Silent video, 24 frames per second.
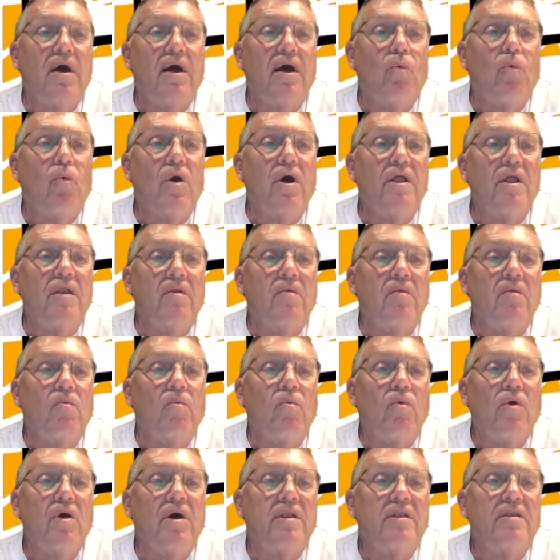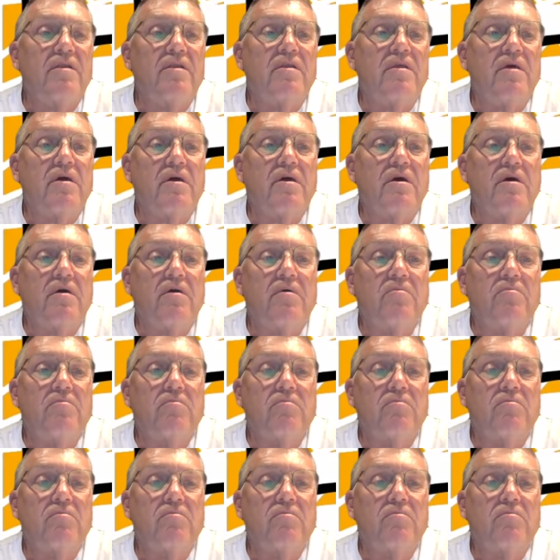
What are